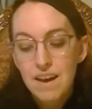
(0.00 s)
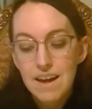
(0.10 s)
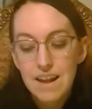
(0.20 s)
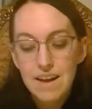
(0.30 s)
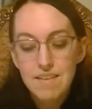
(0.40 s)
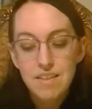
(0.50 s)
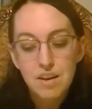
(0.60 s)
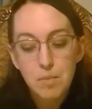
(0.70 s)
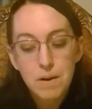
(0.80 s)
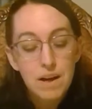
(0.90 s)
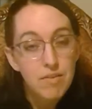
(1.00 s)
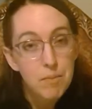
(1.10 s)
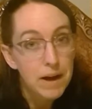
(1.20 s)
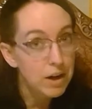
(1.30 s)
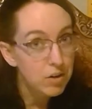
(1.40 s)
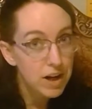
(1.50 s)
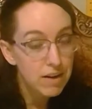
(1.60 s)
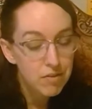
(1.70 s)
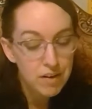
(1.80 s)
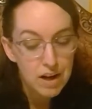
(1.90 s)
It has a little bit of a
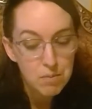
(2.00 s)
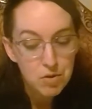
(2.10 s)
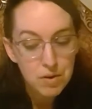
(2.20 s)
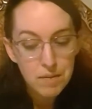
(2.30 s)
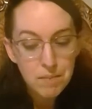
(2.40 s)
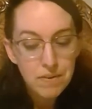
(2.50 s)
Minecraft vibe to it.